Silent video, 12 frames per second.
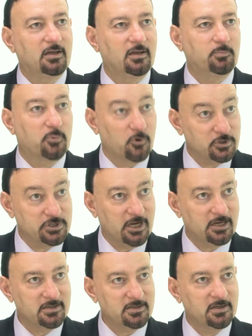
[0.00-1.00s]
project,
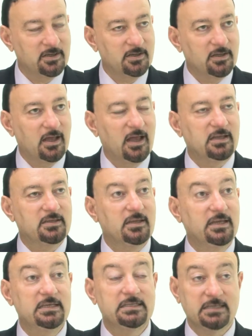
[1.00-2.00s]
and
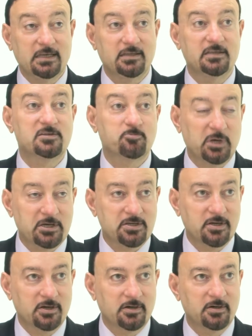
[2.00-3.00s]
he sent inspector
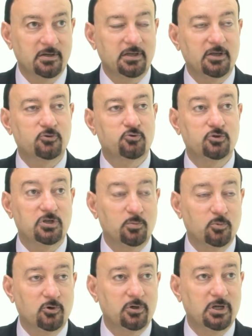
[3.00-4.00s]
to
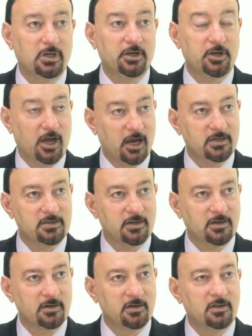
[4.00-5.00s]
demon a reactor,
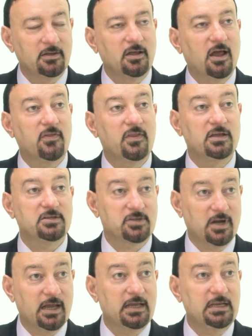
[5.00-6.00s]
and the
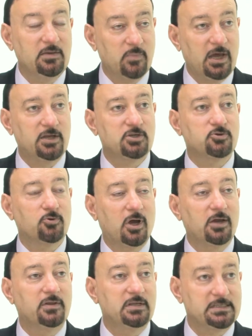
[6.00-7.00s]
Israeli managed to
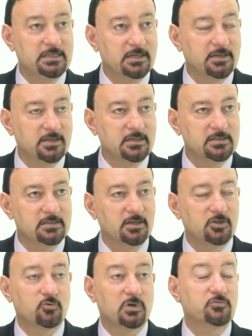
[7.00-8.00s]
hide the secrets. It
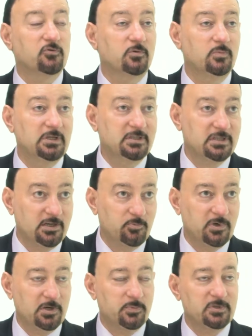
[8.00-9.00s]
was for military
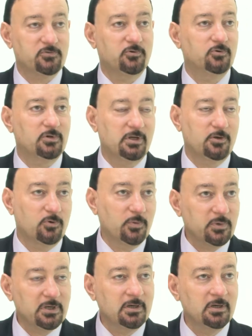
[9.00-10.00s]
purpose, for nuclear
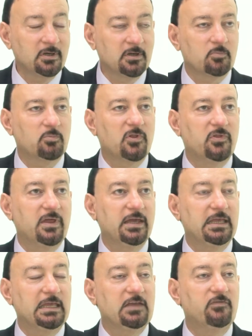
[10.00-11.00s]
weapon, but they
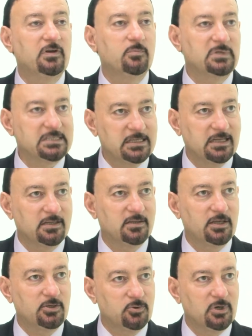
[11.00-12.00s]
even misled the
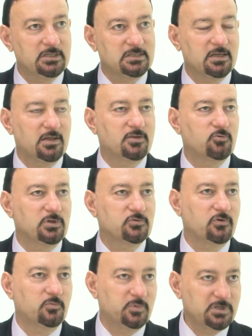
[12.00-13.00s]
U.S. that it was for
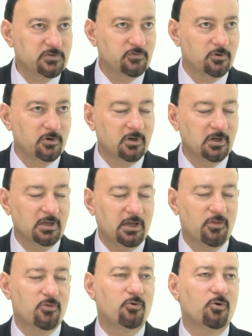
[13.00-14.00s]
peaceful, and
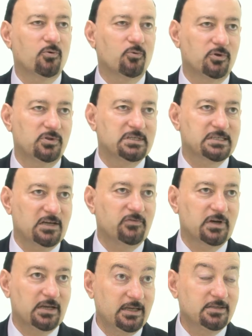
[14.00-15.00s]
the whole world discovered
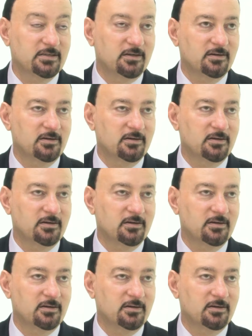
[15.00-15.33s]
later